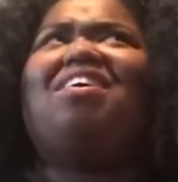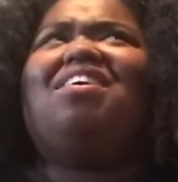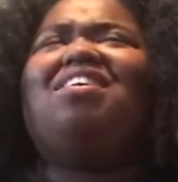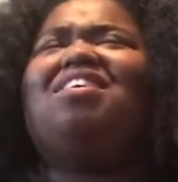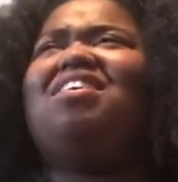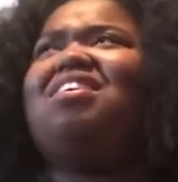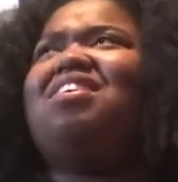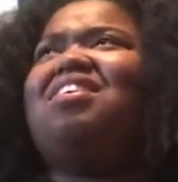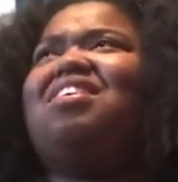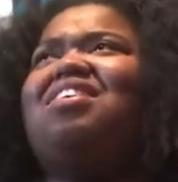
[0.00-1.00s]
Why is you
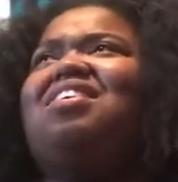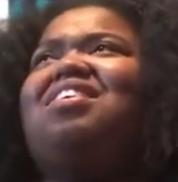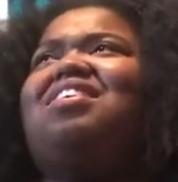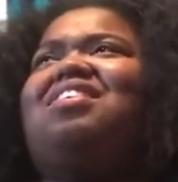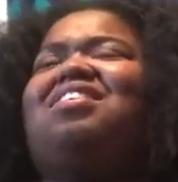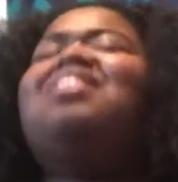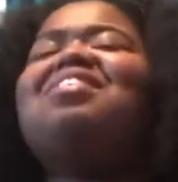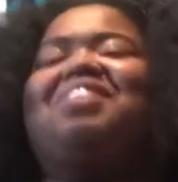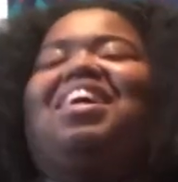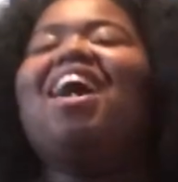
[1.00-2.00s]
talking with your neck, too?
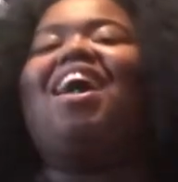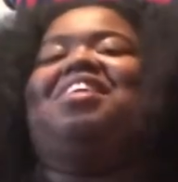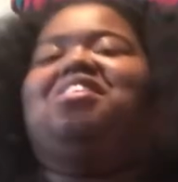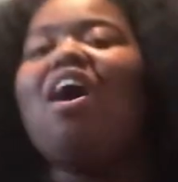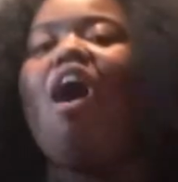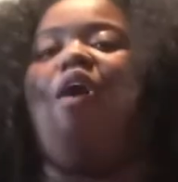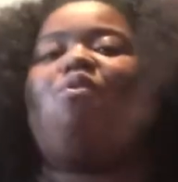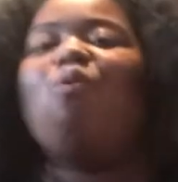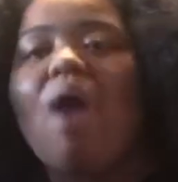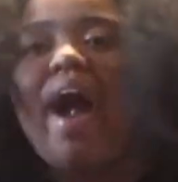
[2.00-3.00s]
You can't talk
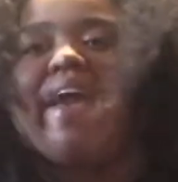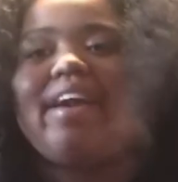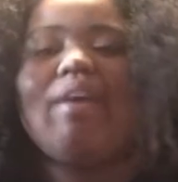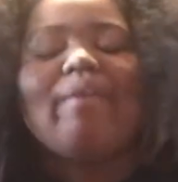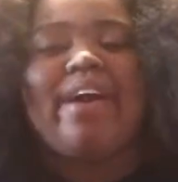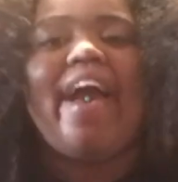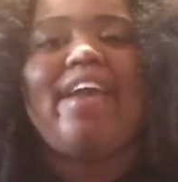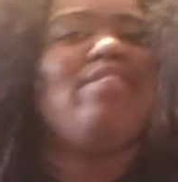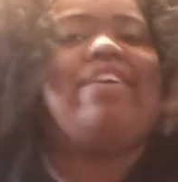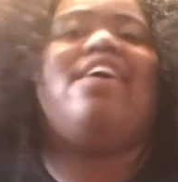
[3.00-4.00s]
white, okay?
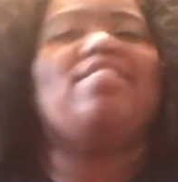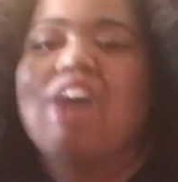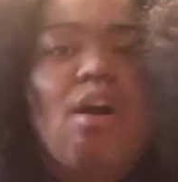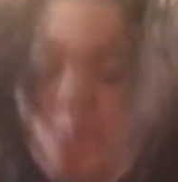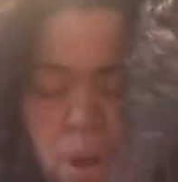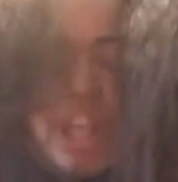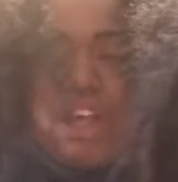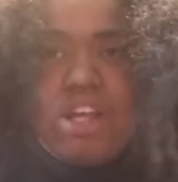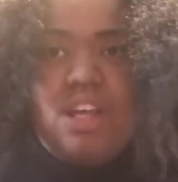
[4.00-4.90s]
You can't talk white.